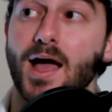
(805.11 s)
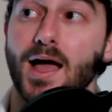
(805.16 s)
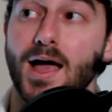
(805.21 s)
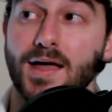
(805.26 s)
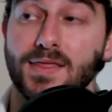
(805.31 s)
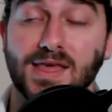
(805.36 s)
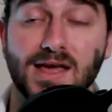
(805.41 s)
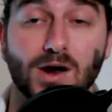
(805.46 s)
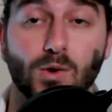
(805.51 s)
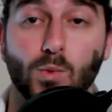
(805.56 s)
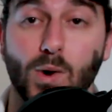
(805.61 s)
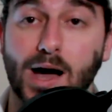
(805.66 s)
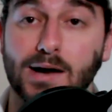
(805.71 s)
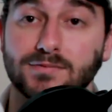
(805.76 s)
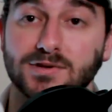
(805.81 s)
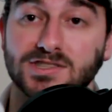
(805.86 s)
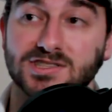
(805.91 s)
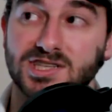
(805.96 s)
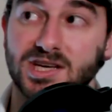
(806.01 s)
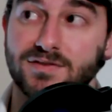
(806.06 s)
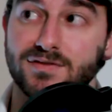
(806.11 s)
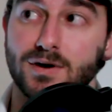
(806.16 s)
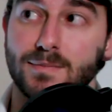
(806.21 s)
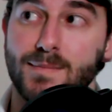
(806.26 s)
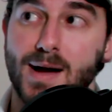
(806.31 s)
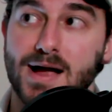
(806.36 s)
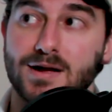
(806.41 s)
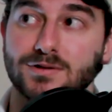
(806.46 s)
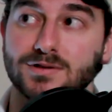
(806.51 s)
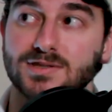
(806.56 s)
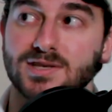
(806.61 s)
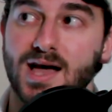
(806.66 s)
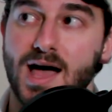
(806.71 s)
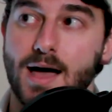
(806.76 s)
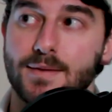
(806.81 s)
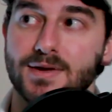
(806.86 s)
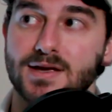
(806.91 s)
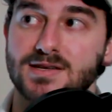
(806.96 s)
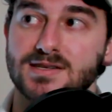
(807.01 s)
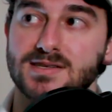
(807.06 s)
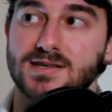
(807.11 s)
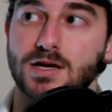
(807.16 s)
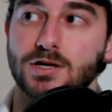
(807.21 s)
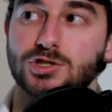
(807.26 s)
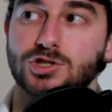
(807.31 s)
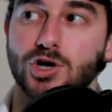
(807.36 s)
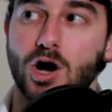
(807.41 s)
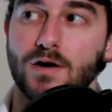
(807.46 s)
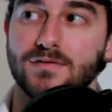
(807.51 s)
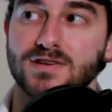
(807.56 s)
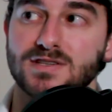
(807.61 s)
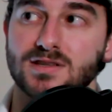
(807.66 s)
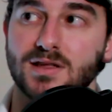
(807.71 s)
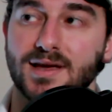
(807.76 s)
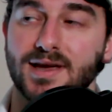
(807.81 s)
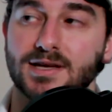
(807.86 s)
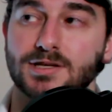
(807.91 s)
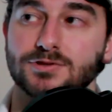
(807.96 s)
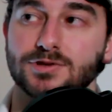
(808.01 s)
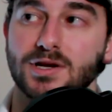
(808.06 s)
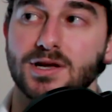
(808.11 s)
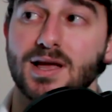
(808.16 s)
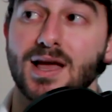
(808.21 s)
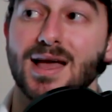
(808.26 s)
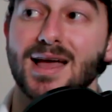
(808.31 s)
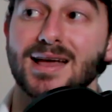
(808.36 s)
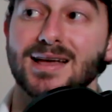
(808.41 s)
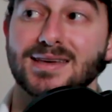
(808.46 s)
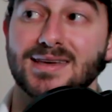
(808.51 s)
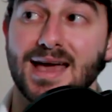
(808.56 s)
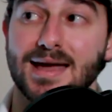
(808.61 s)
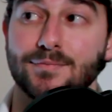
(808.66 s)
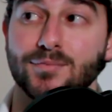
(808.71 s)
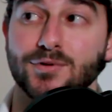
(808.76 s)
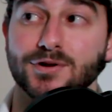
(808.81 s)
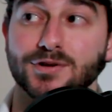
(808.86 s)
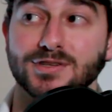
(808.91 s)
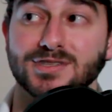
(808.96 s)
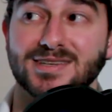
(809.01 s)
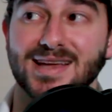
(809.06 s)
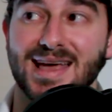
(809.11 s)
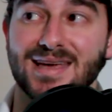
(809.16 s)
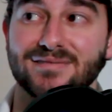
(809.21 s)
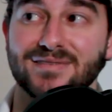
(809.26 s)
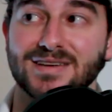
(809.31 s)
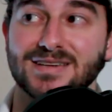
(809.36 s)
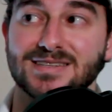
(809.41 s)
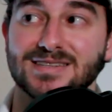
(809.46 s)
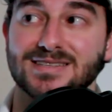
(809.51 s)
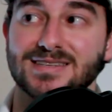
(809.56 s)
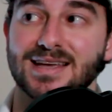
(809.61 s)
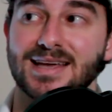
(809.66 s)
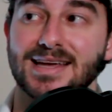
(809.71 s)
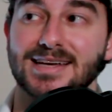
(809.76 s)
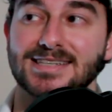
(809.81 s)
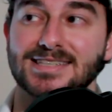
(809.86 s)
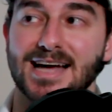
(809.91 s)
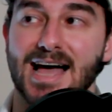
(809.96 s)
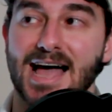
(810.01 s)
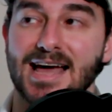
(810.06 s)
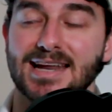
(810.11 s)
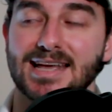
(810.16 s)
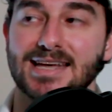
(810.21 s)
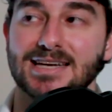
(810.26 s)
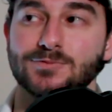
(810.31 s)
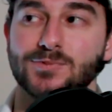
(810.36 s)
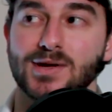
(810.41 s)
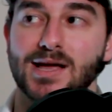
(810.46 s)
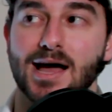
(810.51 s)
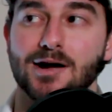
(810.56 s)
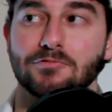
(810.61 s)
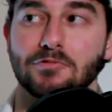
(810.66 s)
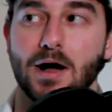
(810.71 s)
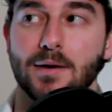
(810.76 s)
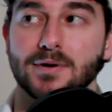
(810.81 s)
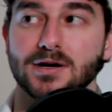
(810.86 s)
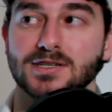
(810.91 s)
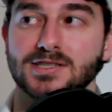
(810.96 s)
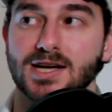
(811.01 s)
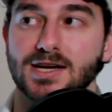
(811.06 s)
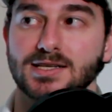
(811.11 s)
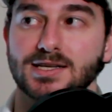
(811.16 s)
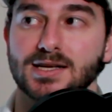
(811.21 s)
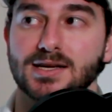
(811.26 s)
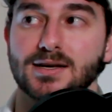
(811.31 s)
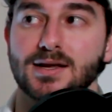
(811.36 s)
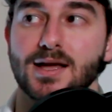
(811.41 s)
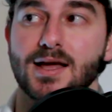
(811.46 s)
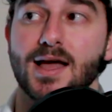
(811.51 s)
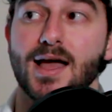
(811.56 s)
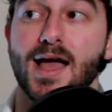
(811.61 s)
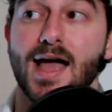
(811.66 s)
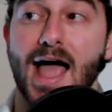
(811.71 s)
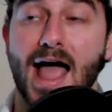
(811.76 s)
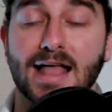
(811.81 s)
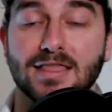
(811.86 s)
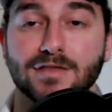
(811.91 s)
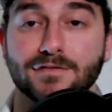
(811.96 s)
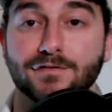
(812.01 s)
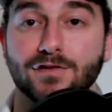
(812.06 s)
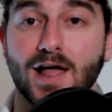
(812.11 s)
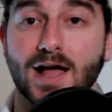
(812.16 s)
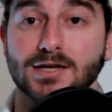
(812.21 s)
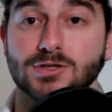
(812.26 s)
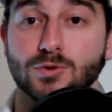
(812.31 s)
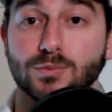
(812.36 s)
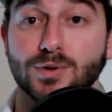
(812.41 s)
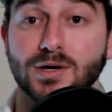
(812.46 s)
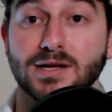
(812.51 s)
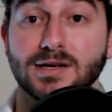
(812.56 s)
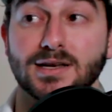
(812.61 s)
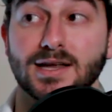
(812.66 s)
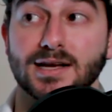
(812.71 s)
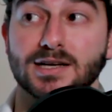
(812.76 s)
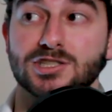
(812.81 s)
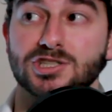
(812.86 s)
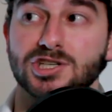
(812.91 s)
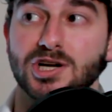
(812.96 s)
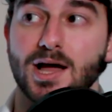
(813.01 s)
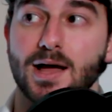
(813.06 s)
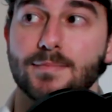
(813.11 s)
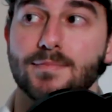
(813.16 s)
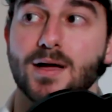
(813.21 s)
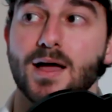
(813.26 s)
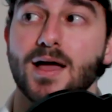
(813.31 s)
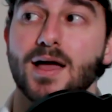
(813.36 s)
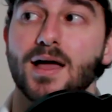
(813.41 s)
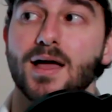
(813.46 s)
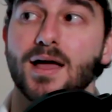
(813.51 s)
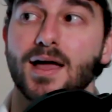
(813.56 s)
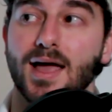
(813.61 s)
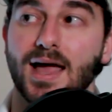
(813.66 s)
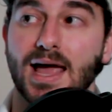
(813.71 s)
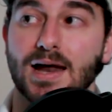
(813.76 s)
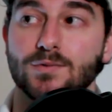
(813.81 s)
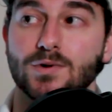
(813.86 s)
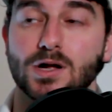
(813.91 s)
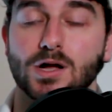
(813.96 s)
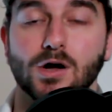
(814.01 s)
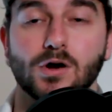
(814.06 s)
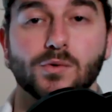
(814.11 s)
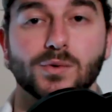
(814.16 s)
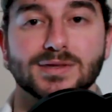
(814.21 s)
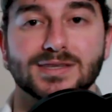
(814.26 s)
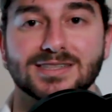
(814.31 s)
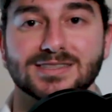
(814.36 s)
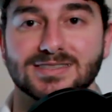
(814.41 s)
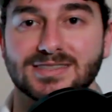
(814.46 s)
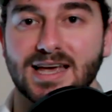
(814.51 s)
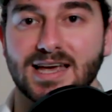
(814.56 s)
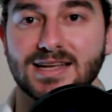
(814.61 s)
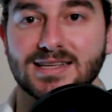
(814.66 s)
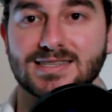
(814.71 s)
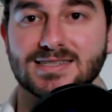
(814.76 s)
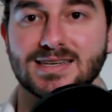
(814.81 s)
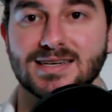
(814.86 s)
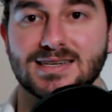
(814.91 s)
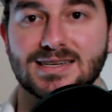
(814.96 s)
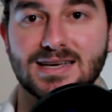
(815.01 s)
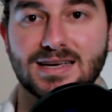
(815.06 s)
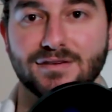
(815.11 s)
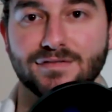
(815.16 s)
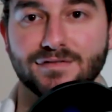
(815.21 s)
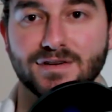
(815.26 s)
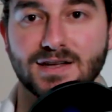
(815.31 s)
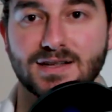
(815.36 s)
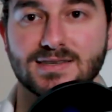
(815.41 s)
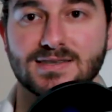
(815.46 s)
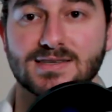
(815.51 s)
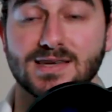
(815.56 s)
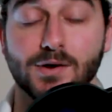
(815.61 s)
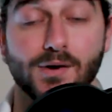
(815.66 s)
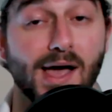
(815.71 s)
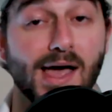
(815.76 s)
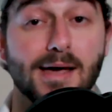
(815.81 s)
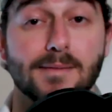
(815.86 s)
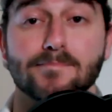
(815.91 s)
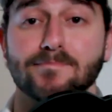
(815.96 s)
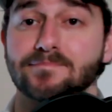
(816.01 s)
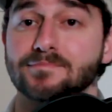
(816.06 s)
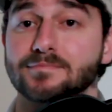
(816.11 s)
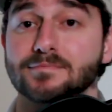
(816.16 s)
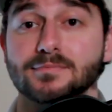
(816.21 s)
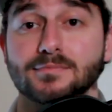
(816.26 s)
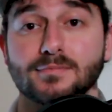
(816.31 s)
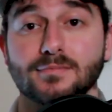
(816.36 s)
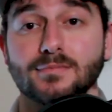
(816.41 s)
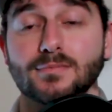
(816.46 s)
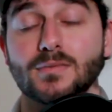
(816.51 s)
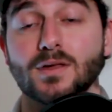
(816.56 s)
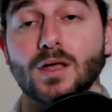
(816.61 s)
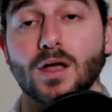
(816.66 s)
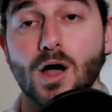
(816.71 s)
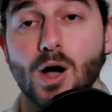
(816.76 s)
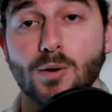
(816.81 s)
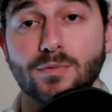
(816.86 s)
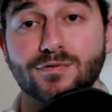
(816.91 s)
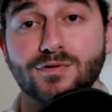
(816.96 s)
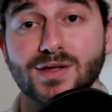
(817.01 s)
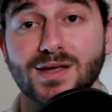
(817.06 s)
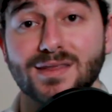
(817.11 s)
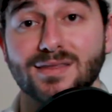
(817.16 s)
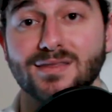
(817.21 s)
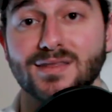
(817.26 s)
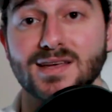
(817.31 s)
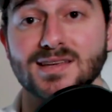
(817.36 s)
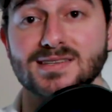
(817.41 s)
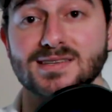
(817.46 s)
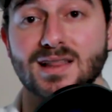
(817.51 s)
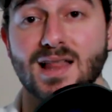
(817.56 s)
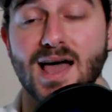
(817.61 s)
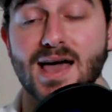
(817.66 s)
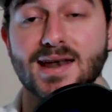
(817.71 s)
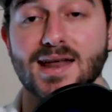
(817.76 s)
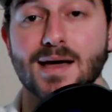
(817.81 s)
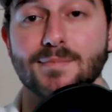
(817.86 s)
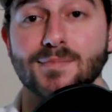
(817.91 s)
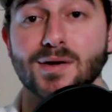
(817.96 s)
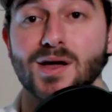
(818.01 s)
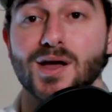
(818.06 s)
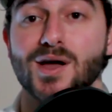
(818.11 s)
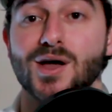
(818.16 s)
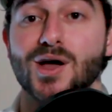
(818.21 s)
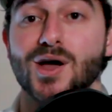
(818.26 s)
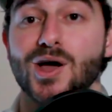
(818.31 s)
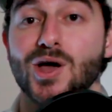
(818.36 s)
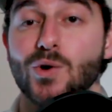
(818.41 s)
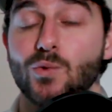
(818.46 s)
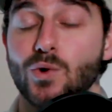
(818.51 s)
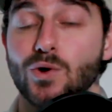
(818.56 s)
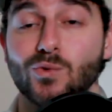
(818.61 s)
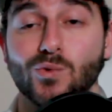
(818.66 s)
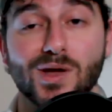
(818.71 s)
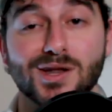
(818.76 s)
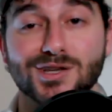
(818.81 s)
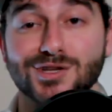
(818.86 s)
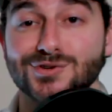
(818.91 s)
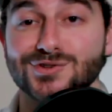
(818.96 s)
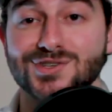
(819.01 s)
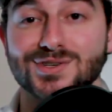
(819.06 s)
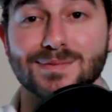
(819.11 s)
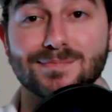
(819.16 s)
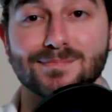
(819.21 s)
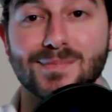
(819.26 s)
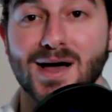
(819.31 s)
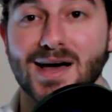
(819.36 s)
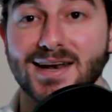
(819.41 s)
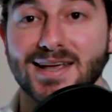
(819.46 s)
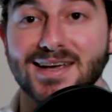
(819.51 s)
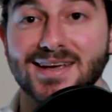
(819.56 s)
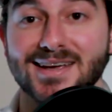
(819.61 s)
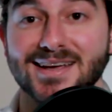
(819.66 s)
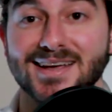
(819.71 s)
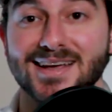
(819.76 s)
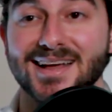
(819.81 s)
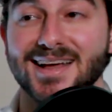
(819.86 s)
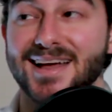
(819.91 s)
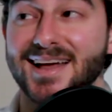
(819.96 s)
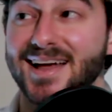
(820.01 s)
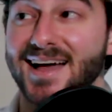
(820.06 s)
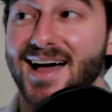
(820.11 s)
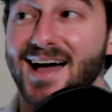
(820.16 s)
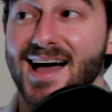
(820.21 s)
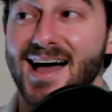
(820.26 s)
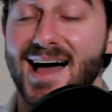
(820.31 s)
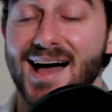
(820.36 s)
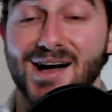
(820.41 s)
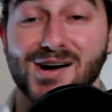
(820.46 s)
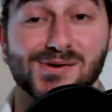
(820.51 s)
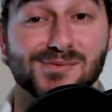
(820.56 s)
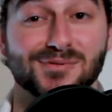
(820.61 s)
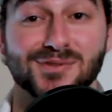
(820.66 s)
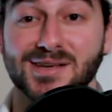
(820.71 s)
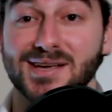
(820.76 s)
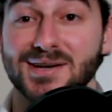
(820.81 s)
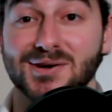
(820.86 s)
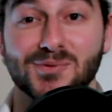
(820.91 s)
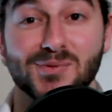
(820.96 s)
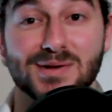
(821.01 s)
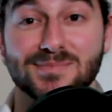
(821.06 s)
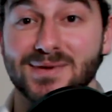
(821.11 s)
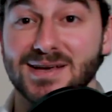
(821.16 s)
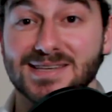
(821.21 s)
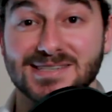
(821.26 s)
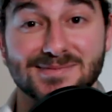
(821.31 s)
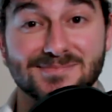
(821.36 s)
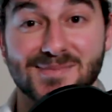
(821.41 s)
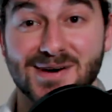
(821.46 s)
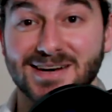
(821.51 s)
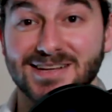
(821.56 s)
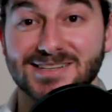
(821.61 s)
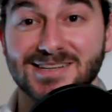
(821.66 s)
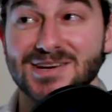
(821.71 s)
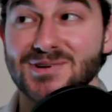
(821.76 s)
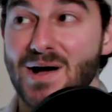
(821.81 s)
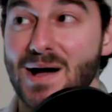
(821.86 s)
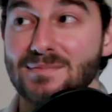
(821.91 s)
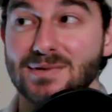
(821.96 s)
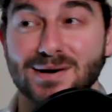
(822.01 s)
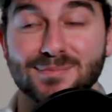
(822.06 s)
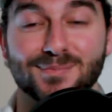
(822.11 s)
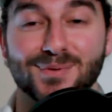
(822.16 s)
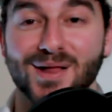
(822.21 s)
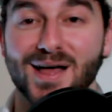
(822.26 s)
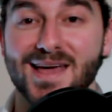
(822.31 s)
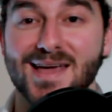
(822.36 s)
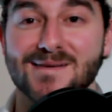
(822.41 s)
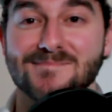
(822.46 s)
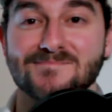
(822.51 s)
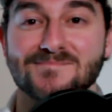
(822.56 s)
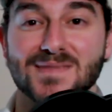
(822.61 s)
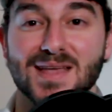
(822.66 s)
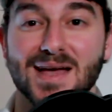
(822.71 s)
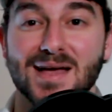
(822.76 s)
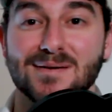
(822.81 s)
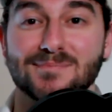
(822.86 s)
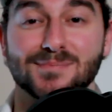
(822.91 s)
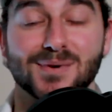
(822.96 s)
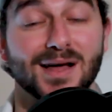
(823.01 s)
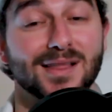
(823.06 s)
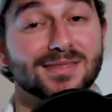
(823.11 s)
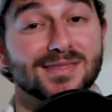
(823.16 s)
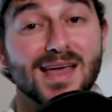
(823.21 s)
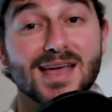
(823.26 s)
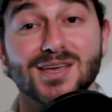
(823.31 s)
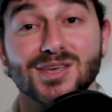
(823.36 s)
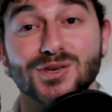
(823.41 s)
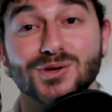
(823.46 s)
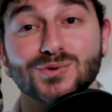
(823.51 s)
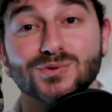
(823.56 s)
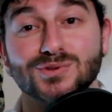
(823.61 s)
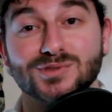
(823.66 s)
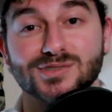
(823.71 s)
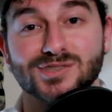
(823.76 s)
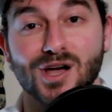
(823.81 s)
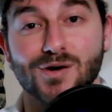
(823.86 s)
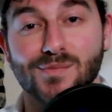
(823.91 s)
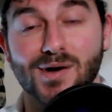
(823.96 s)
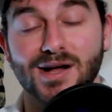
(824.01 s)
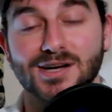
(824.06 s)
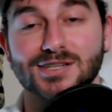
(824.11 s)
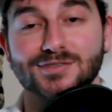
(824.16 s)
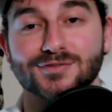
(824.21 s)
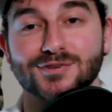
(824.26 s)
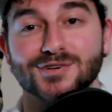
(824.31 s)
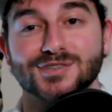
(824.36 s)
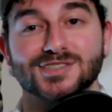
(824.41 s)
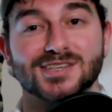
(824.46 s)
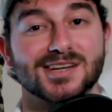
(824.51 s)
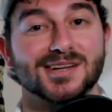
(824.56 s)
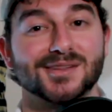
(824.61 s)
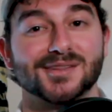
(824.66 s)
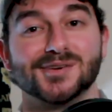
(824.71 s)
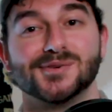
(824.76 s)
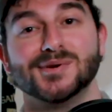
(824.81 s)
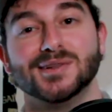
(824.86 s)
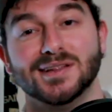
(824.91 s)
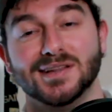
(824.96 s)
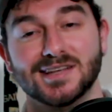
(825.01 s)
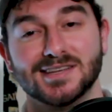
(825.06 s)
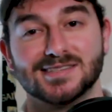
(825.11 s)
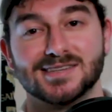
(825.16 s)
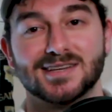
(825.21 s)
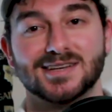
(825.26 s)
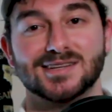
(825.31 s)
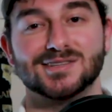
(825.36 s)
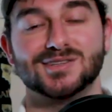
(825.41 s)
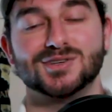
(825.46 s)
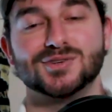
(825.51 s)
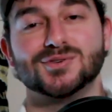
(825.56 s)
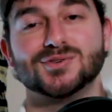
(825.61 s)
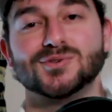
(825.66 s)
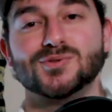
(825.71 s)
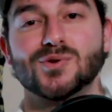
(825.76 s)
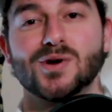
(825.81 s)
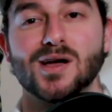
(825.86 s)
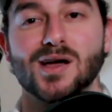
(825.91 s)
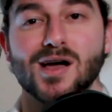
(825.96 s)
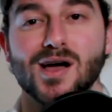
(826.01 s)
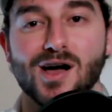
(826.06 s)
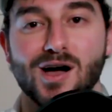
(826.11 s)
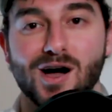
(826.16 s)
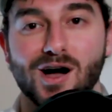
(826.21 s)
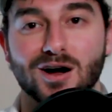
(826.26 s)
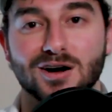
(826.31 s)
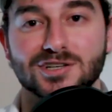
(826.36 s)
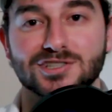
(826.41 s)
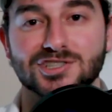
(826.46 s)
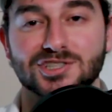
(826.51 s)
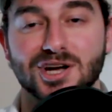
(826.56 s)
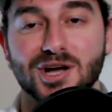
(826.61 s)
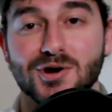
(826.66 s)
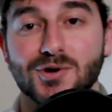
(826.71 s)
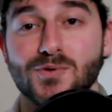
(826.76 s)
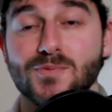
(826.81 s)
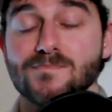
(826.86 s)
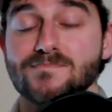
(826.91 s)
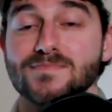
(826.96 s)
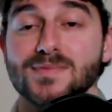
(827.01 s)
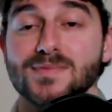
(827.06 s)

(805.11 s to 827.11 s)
And then at wide receiver, Michael Thomas, Jarvis Landry, Gabriel Davis. At tight end, we got Robert Tonyan. At the flex, we're putting Nick Chubb. And we're going with the Saints defense. So, hey, hopefully this lineup will win you some money. Hopefully it'll win me some money too. I'm going to play it. But thank you so much for sitting through and listening to our show.